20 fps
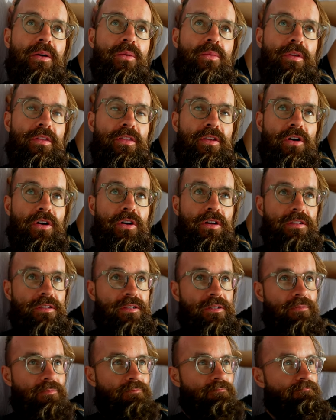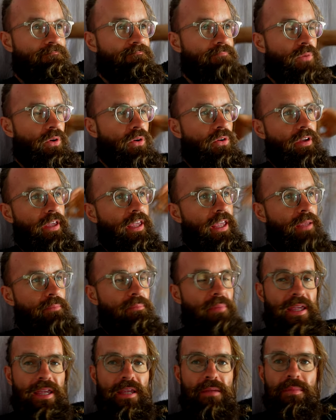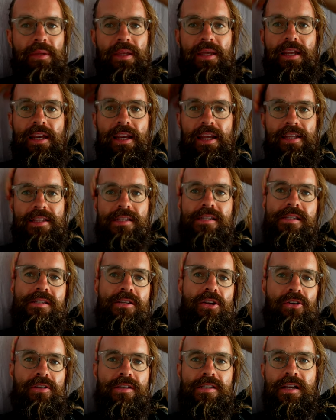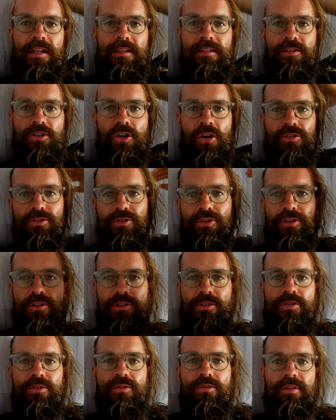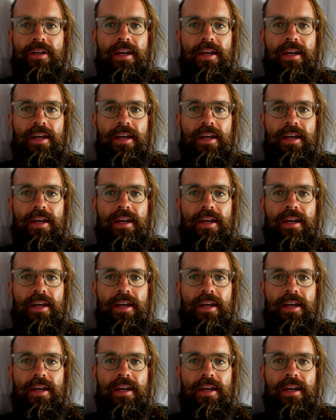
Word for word: we thought, okay, maybe let's consult a doctor to